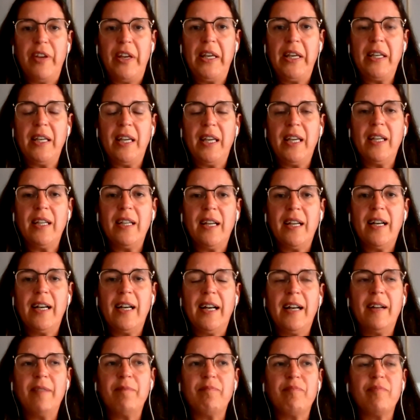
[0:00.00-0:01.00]
thinking,
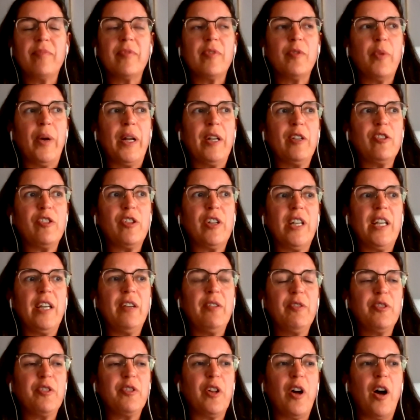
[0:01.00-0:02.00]
when she
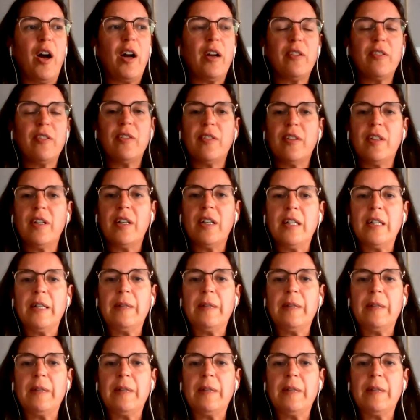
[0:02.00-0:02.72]
gives talks,